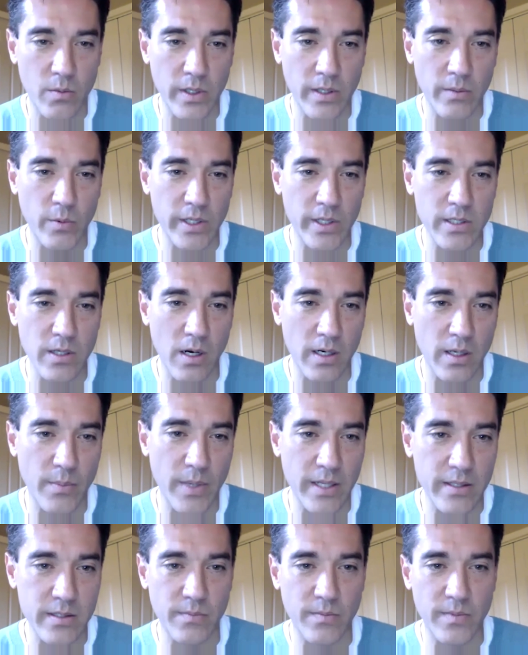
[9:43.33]
we talk
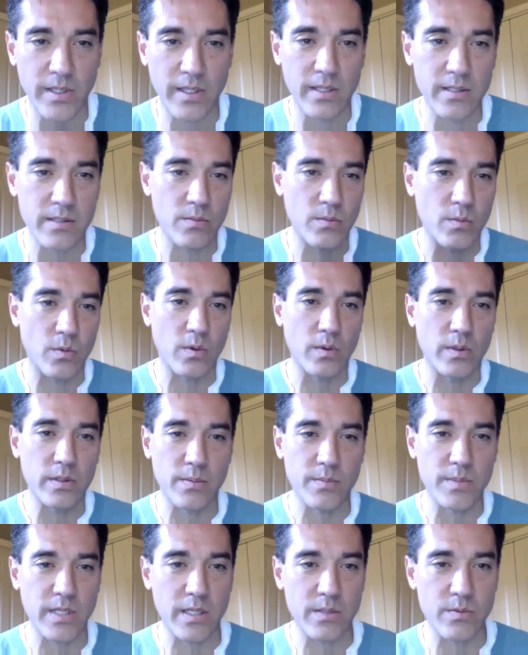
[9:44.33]
about some things and
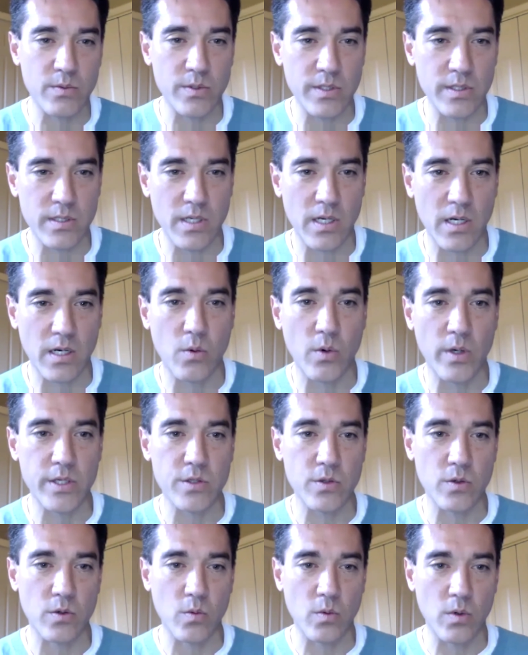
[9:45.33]
sometimes we're just not quite
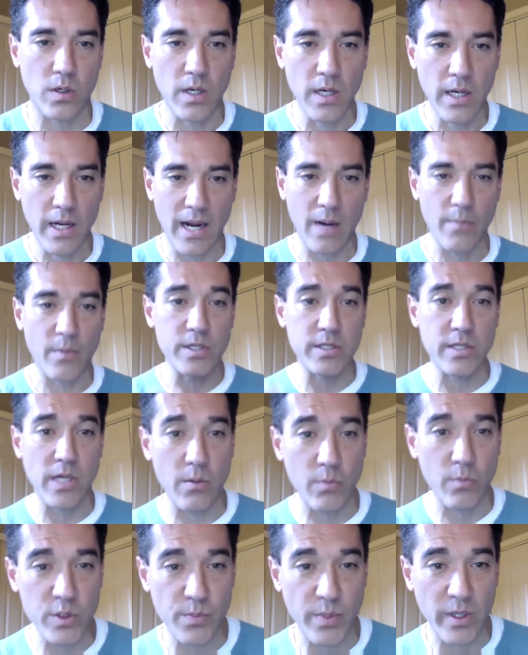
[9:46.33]
sure how much
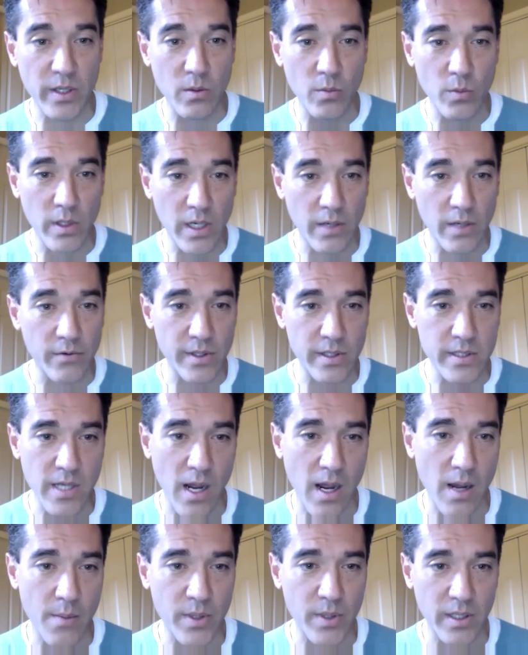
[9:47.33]
time we'll spend on whatever the
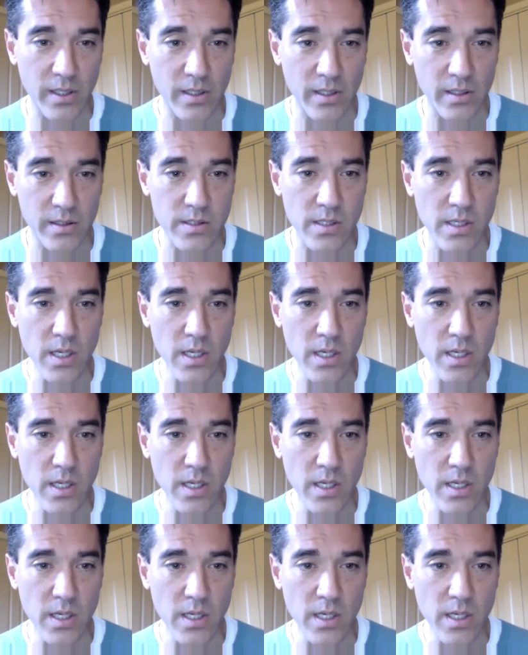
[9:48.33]
topic is.